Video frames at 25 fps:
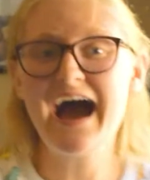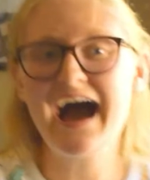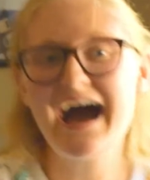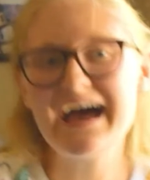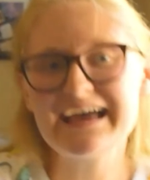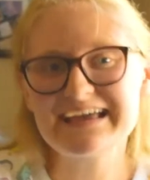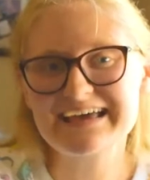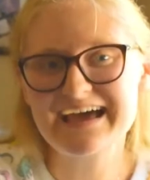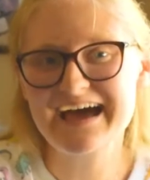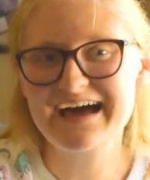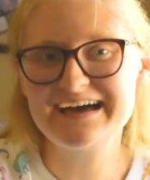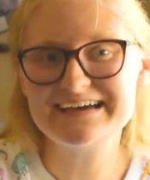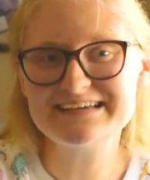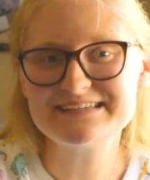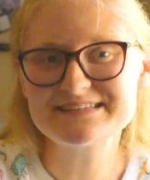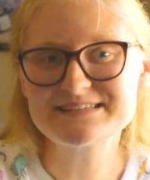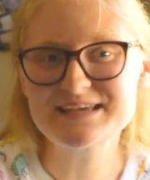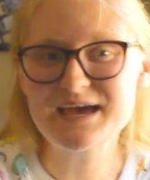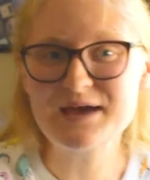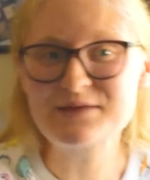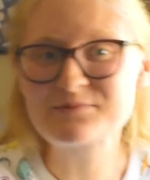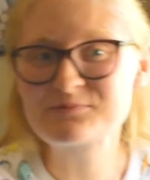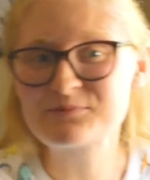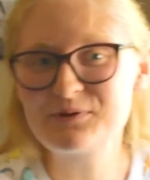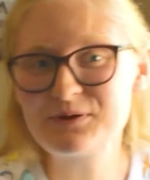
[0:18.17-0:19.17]
Hi guys,
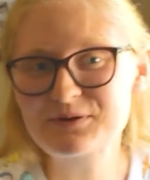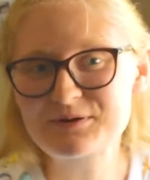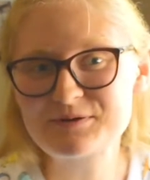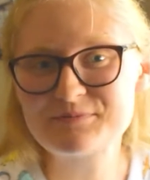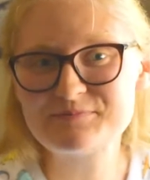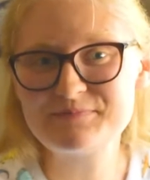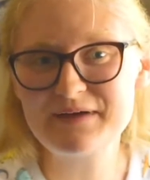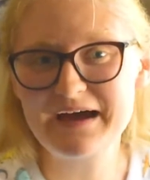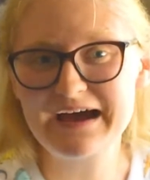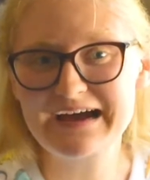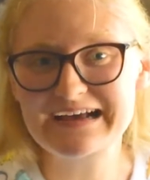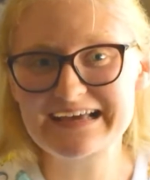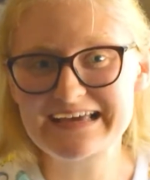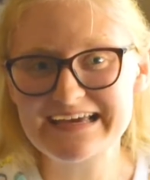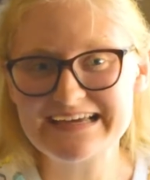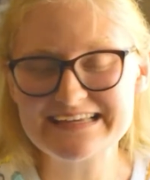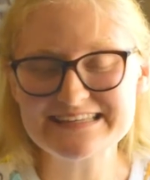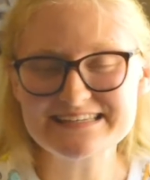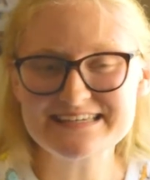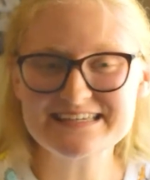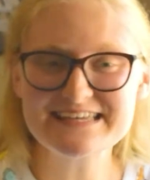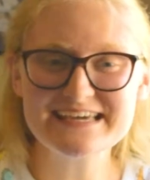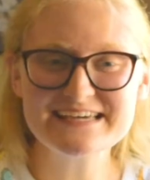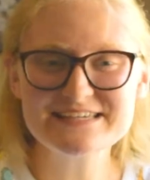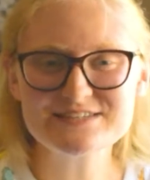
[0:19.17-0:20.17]
and welcome back. In
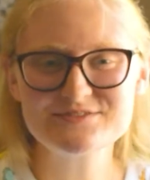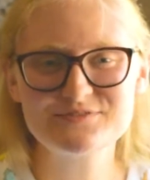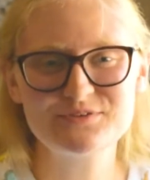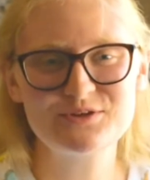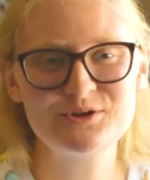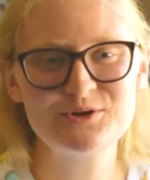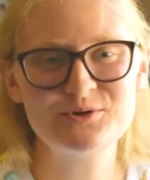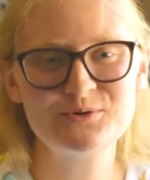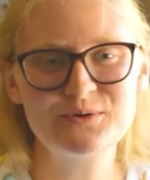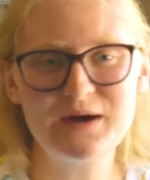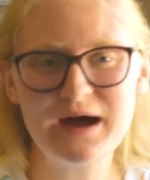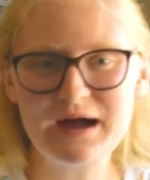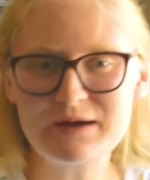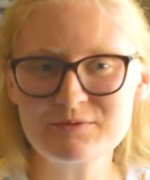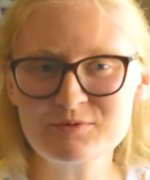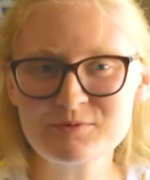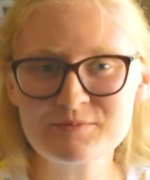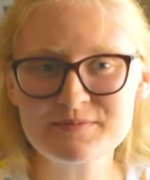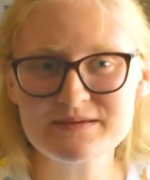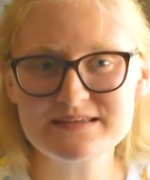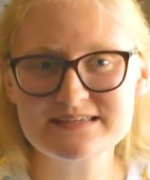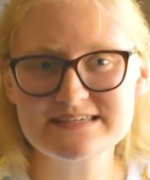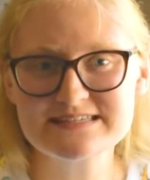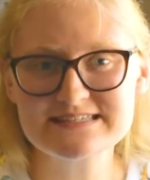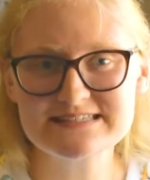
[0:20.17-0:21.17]
today's video, I will
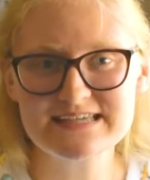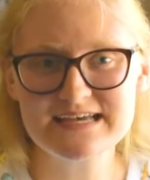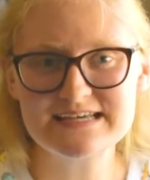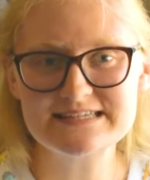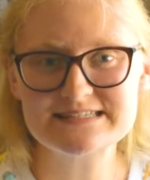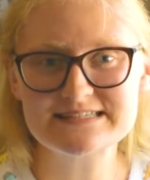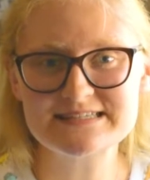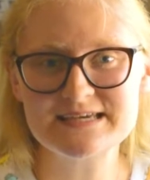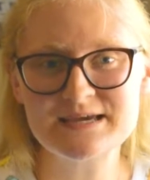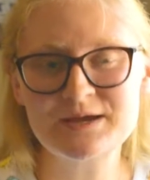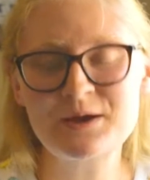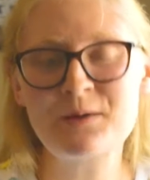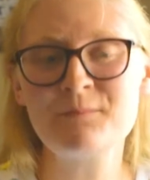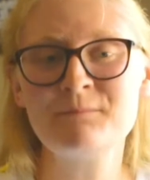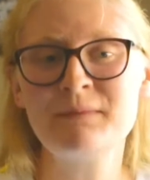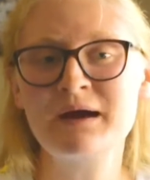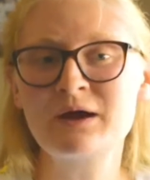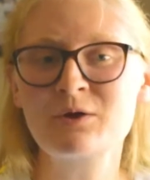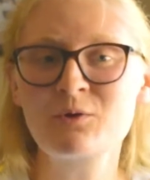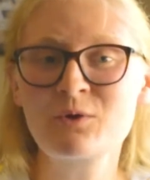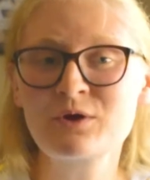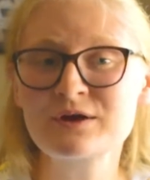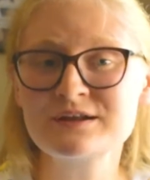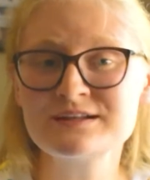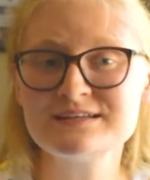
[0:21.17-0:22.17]
be discussing my
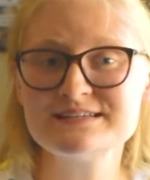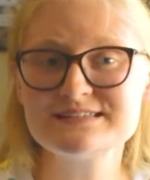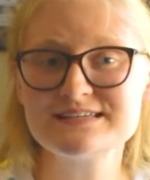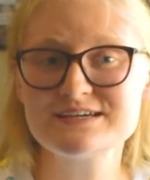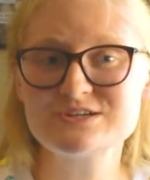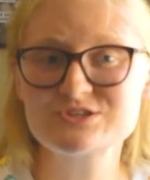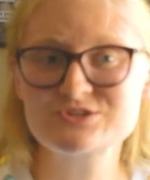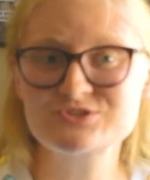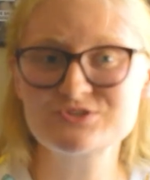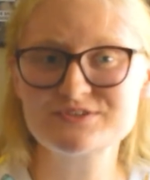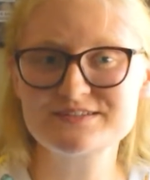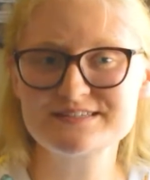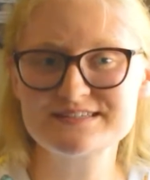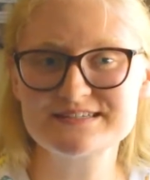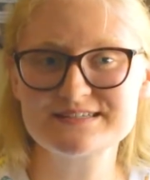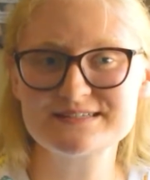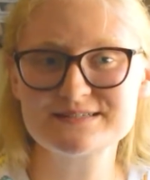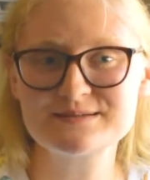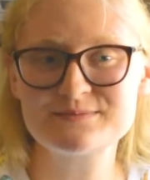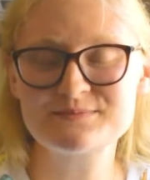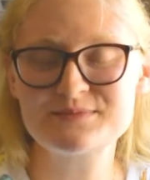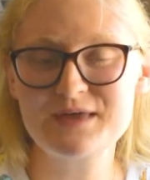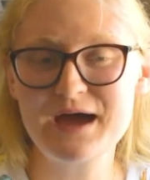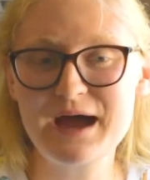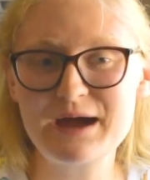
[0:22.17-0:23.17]
organizational
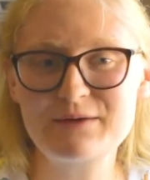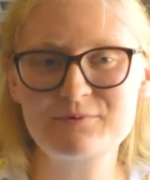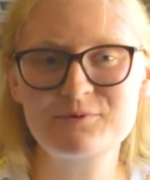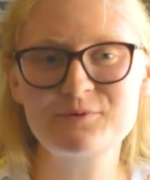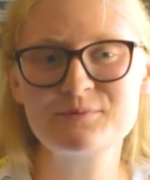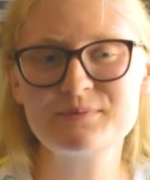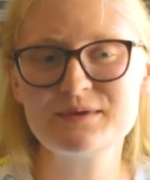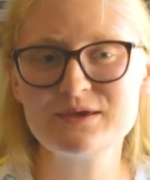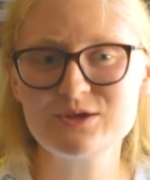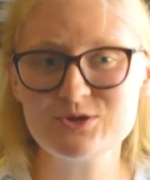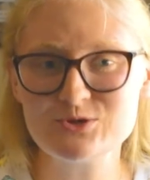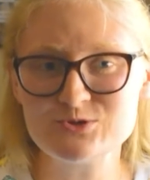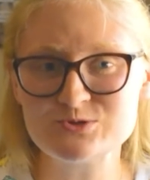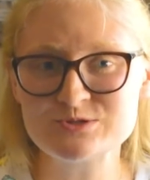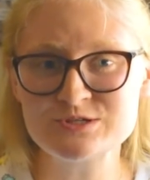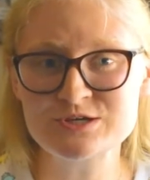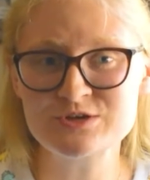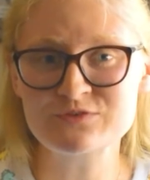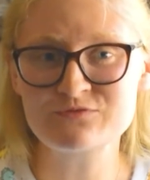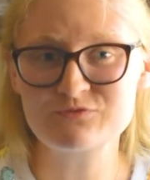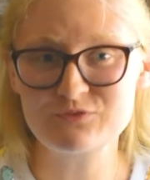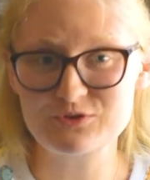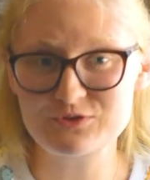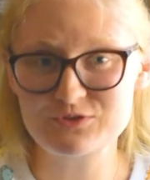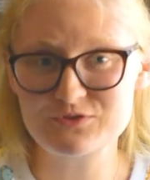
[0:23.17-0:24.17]
system that I will be
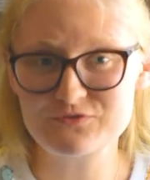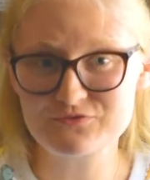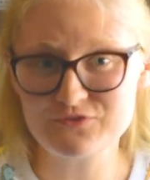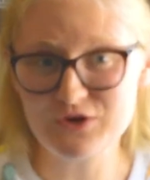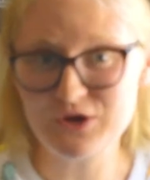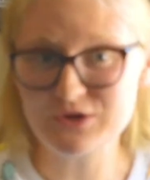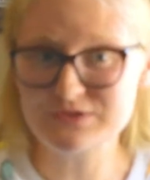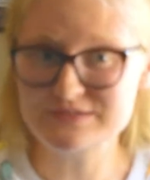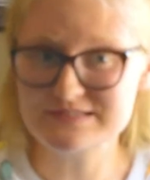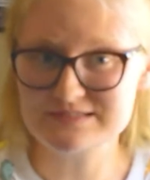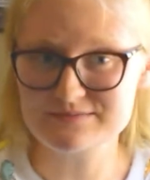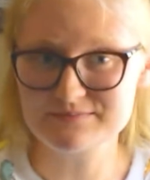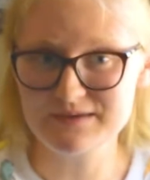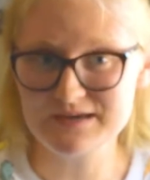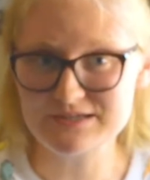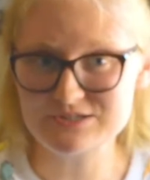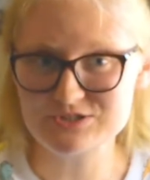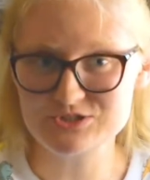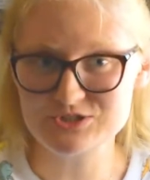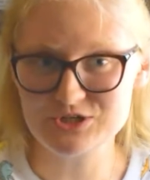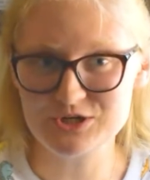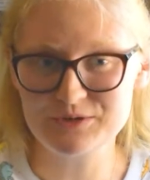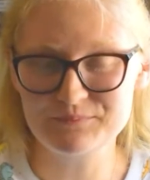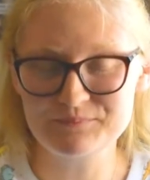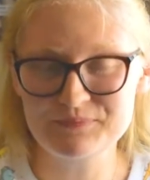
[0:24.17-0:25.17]
using for the fall
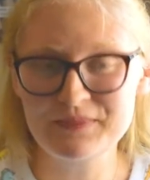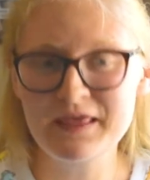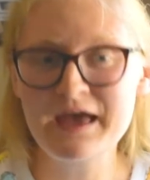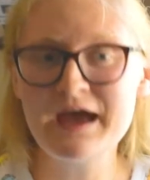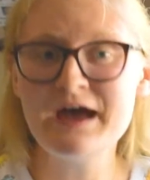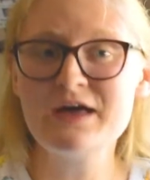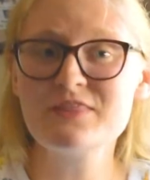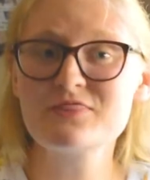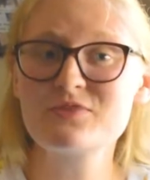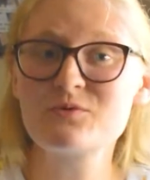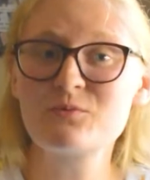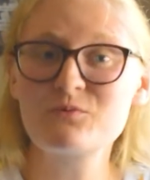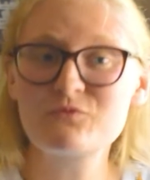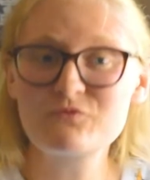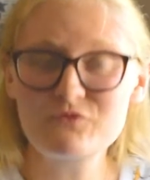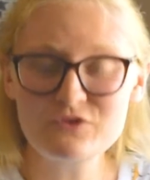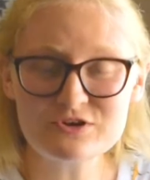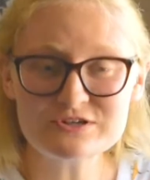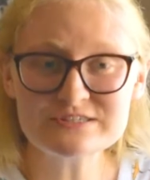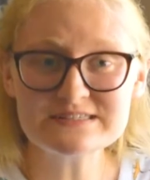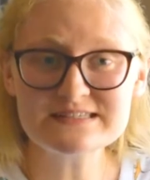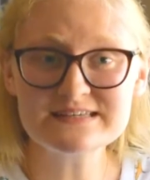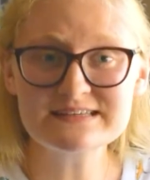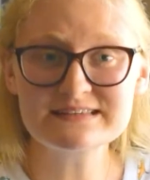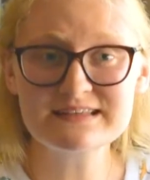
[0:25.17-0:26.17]
semester. The
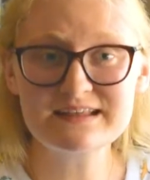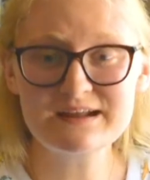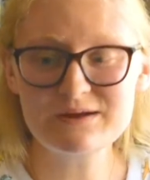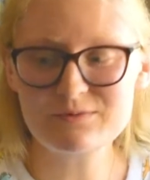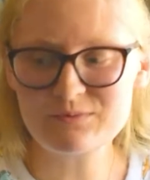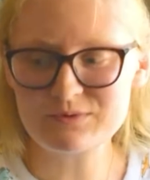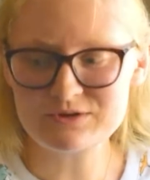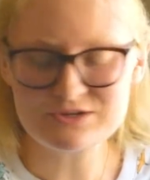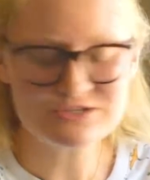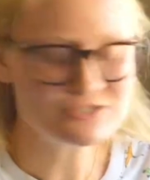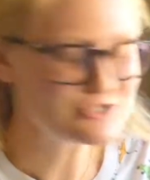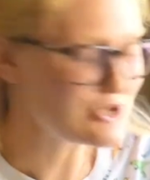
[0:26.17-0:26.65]
first thing that I want to